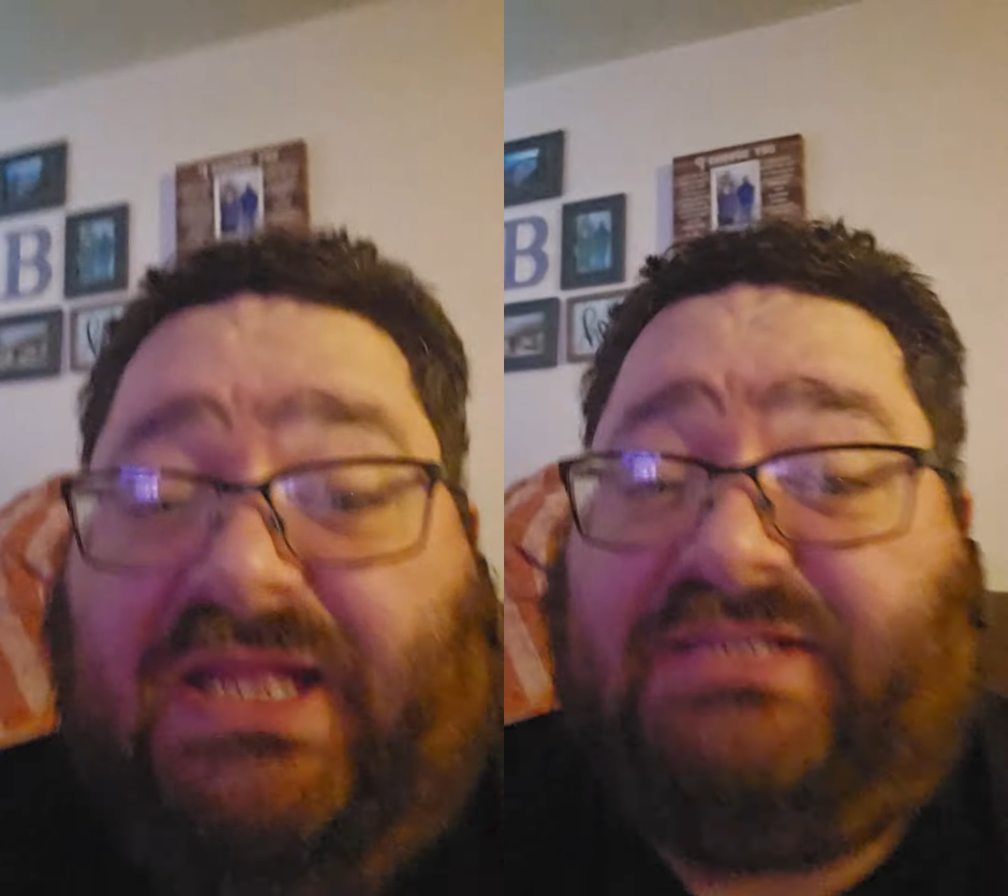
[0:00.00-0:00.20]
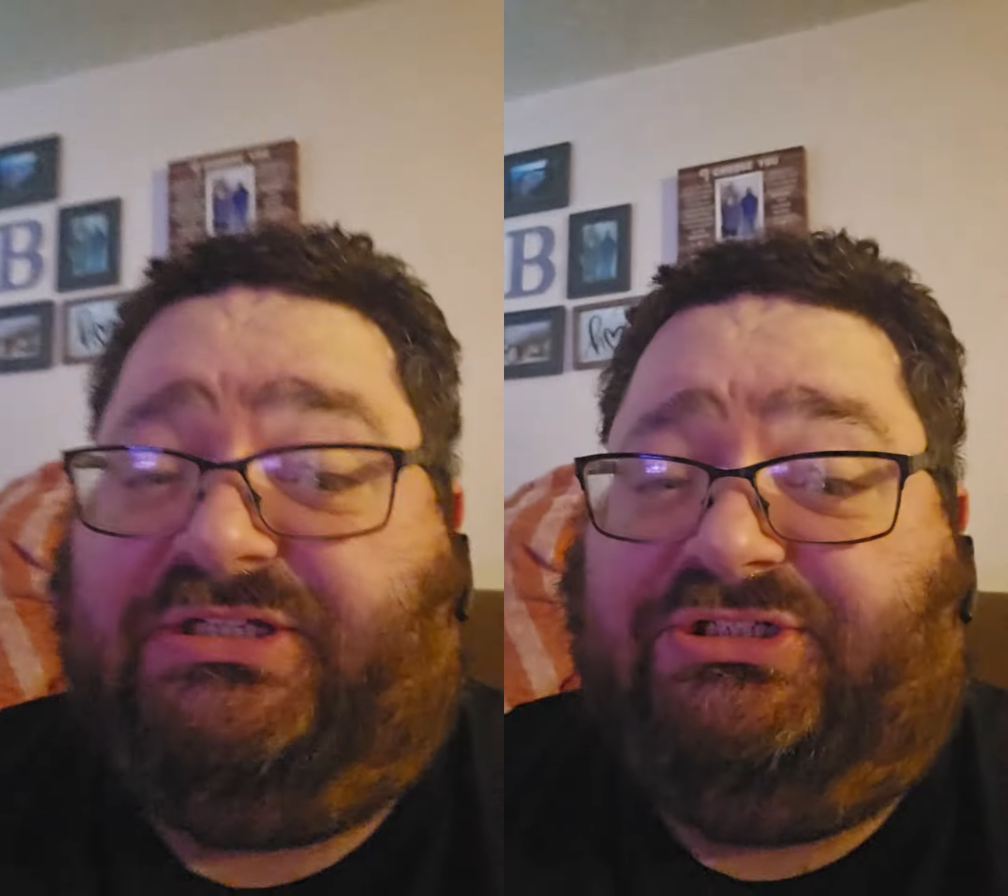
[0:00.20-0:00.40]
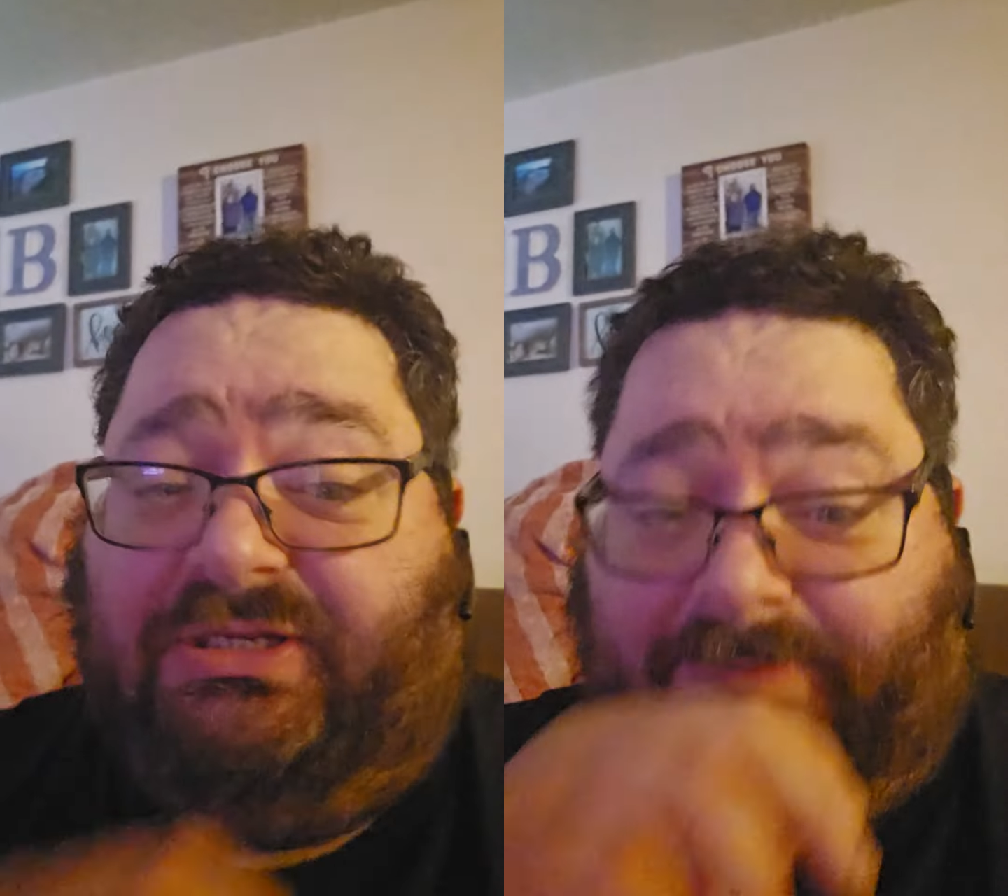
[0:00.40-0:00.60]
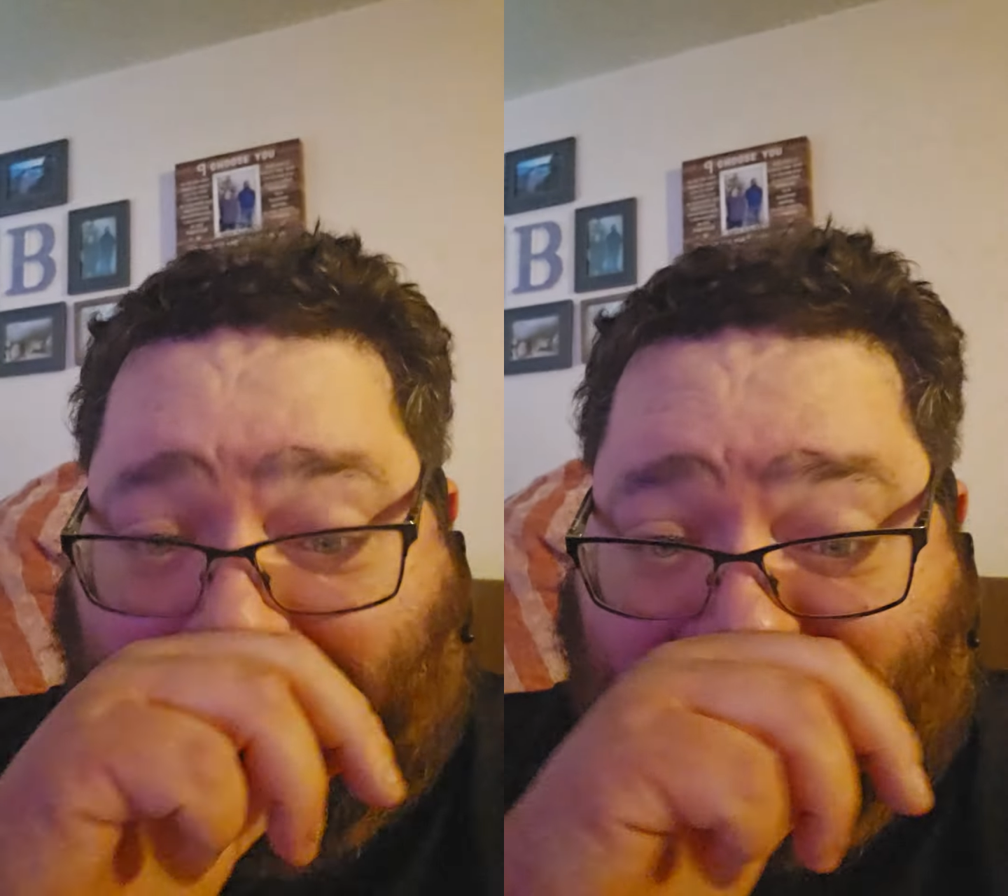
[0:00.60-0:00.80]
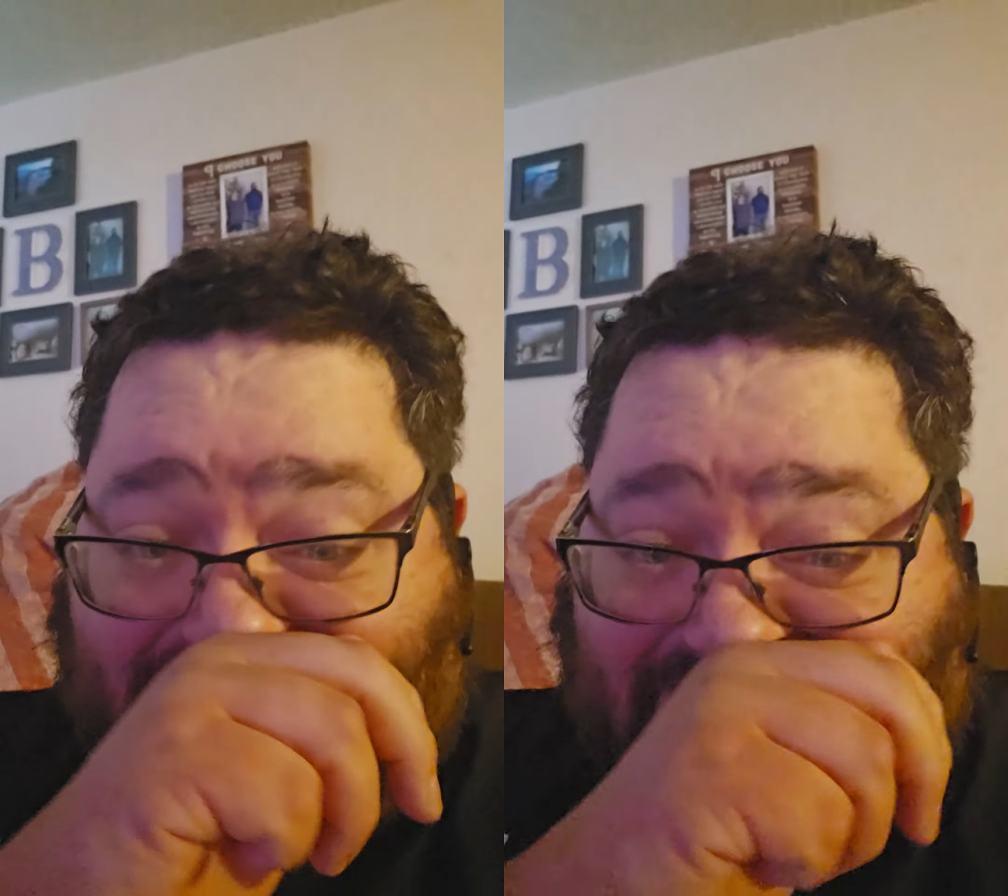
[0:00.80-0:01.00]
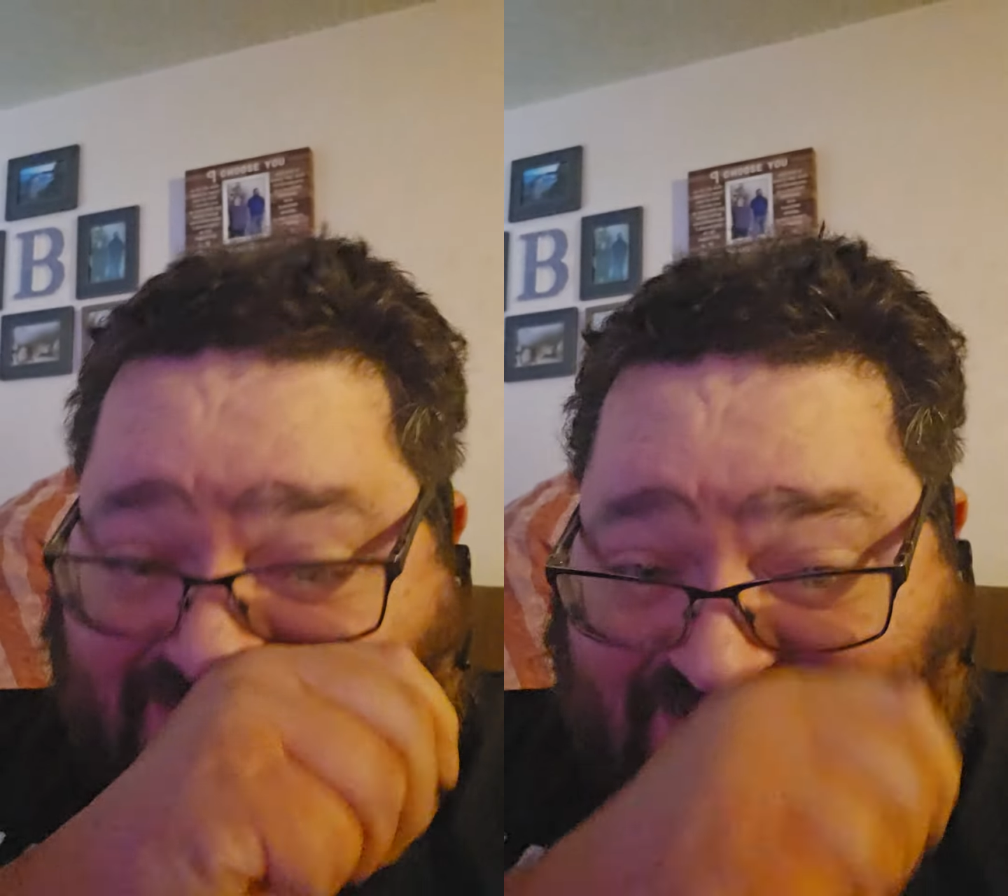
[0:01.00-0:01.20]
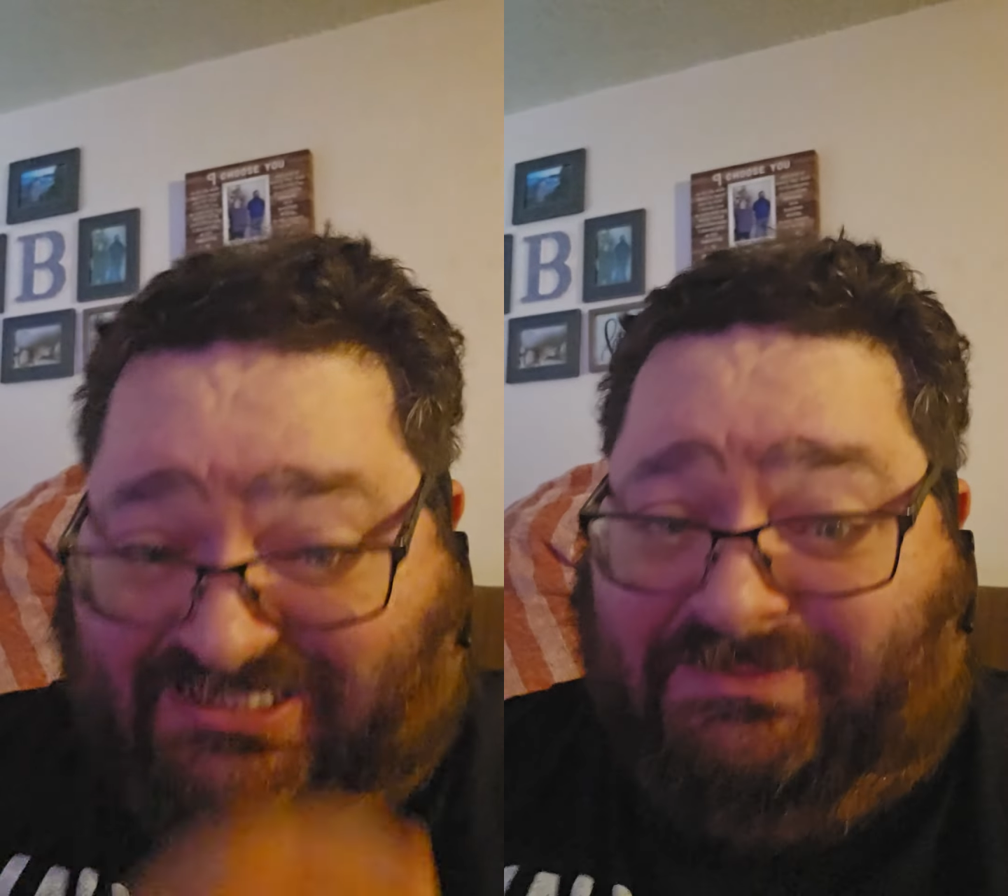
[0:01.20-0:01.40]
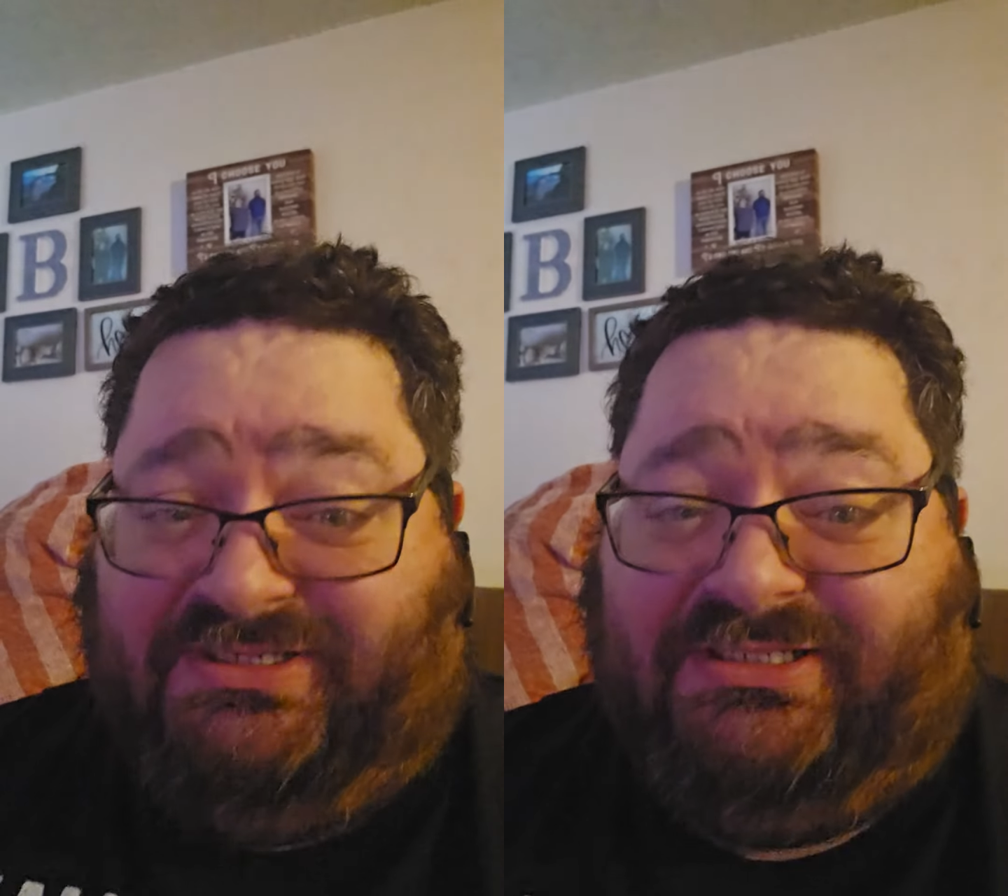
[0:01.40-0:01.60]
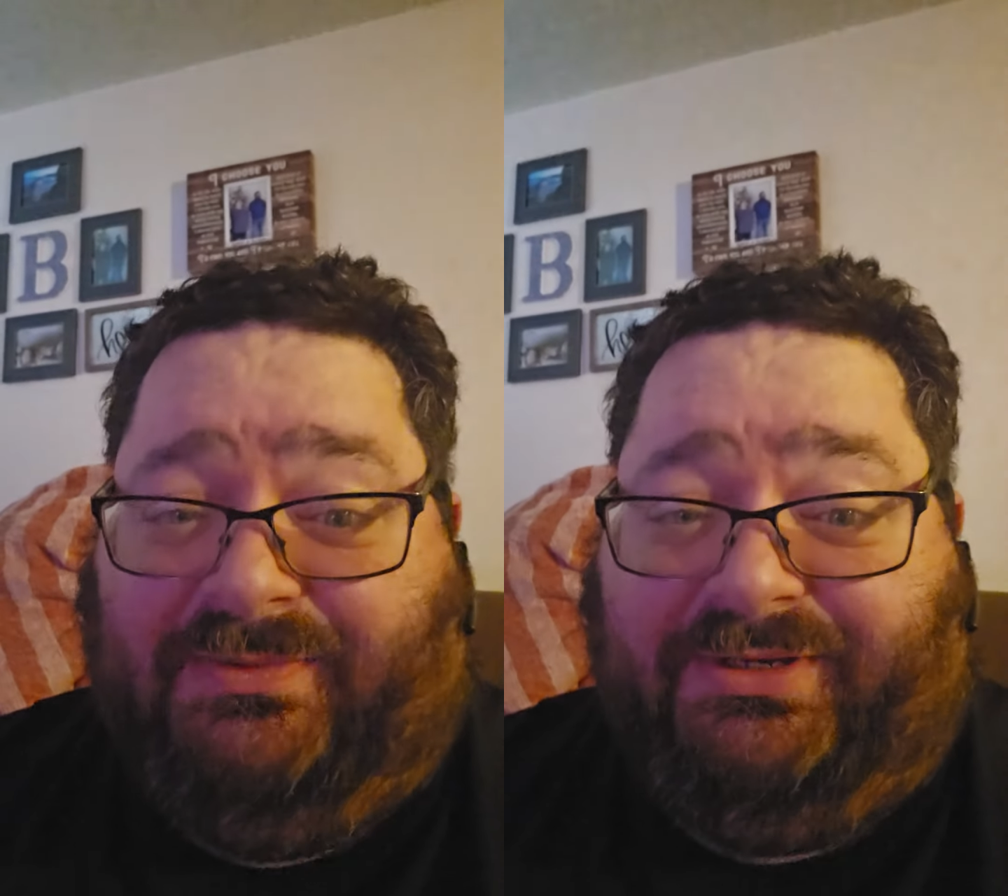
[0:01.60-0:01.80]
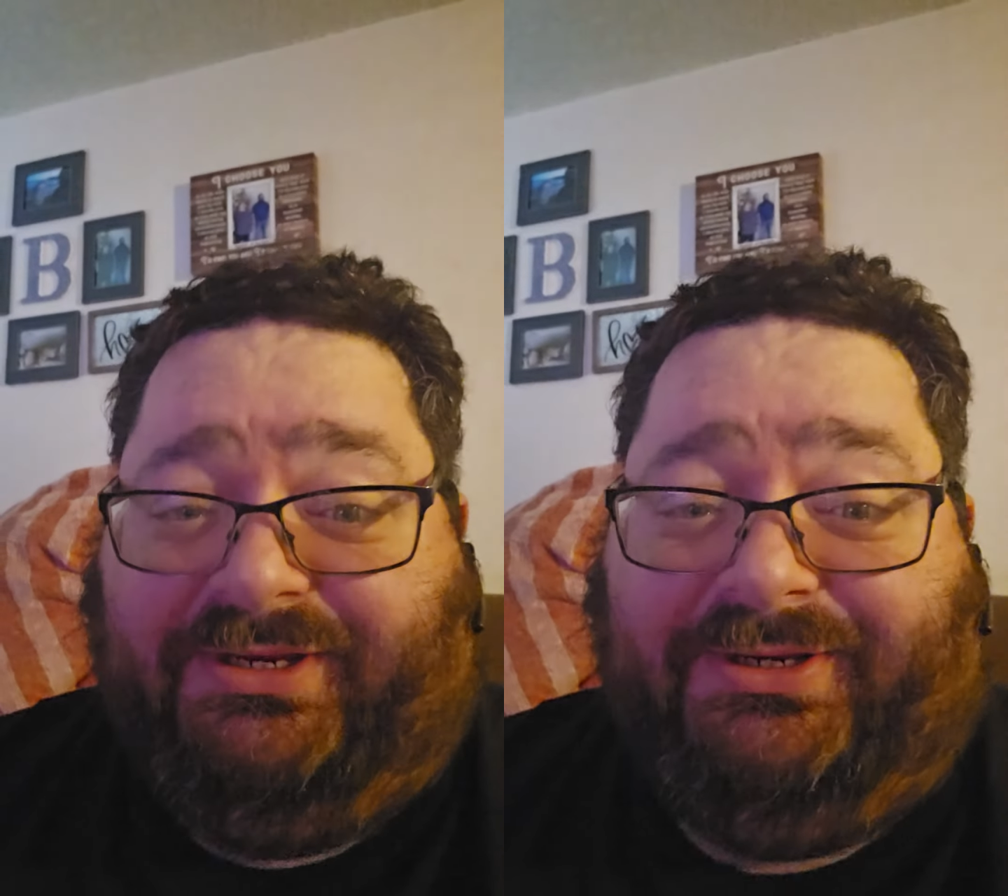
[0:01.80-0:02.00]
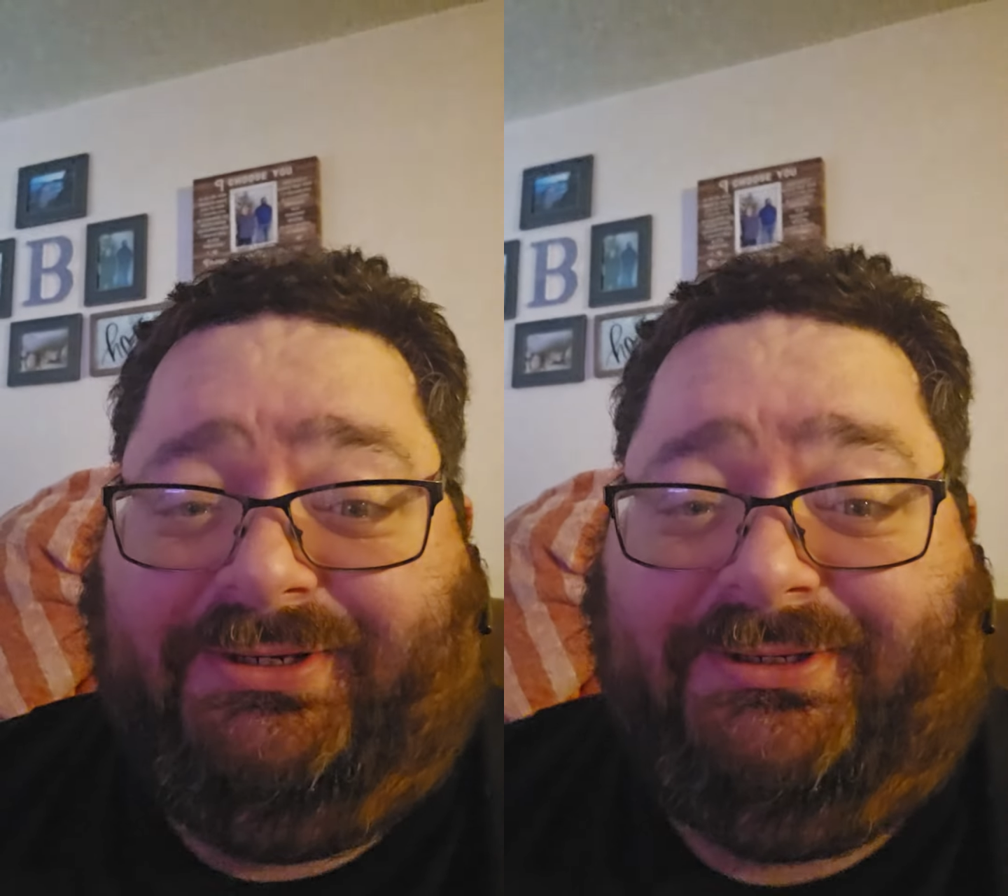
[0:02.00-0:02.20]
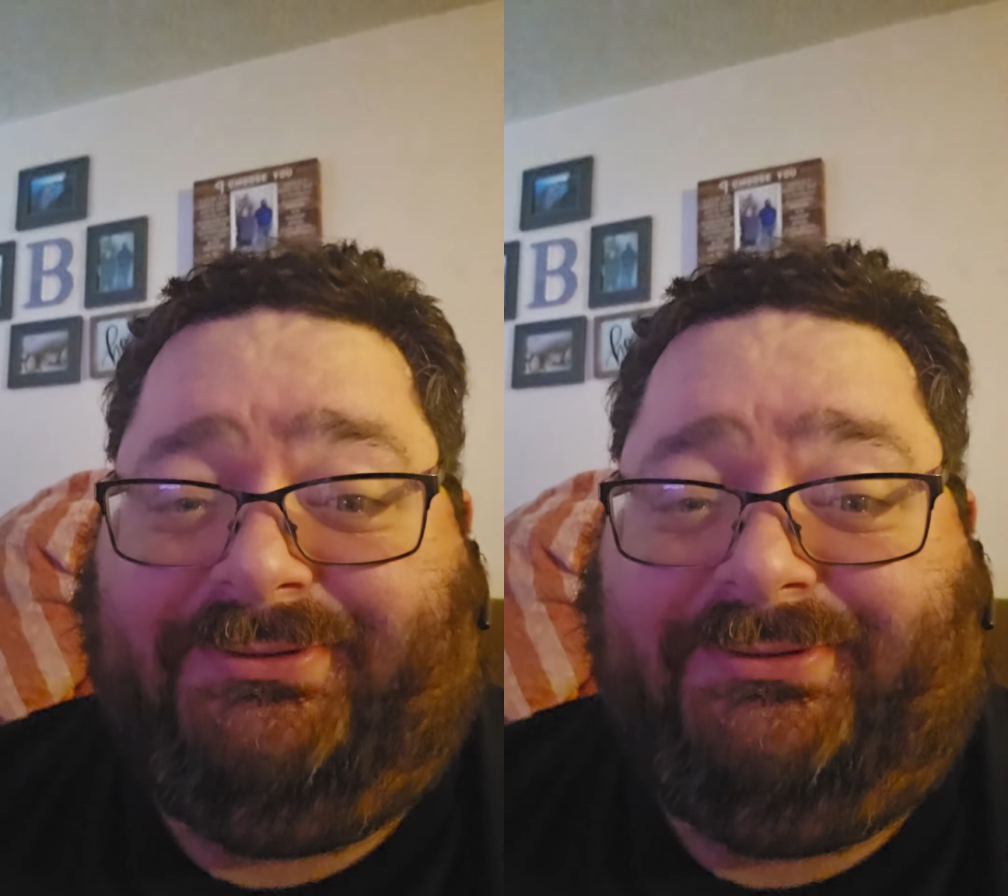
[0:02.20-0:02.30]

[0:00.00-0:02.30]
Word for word: that's legitimately got me a little sick to my stomach here.